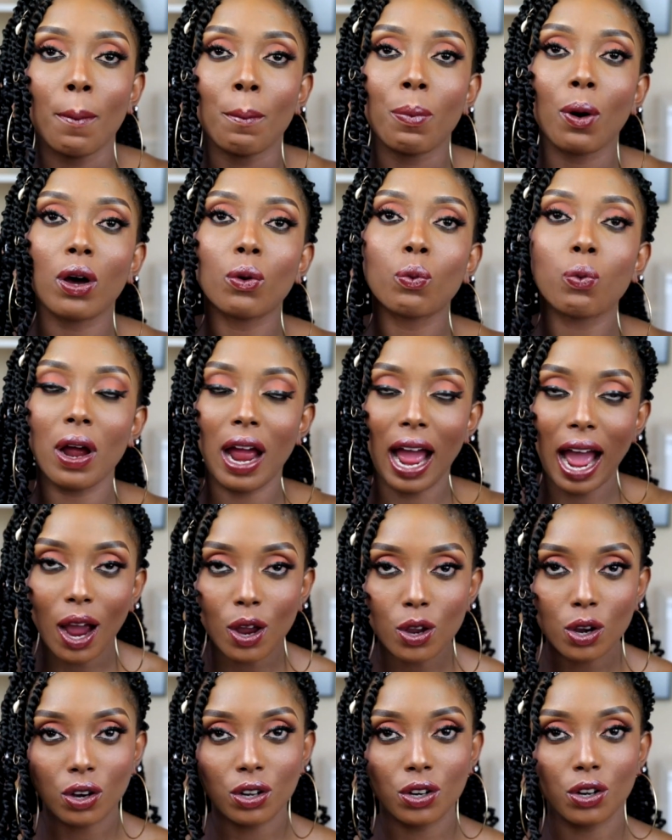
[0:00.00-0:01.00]
But
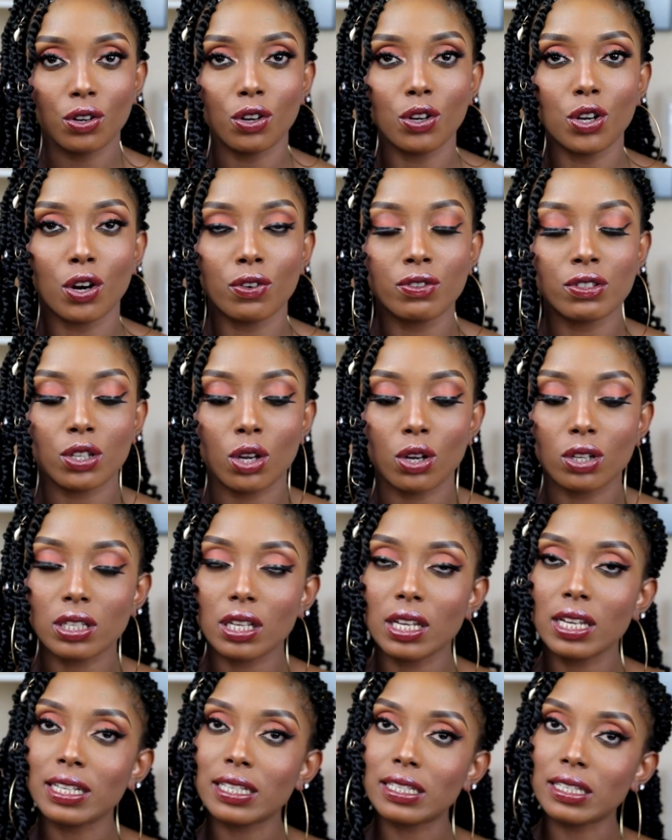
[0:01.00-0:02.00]
how you're going to know your result
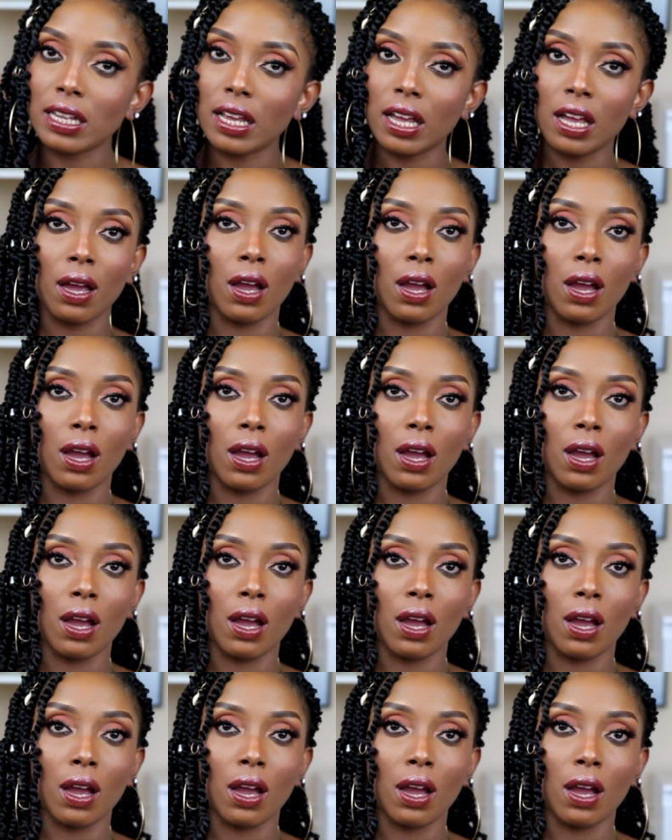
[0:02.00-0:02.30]
is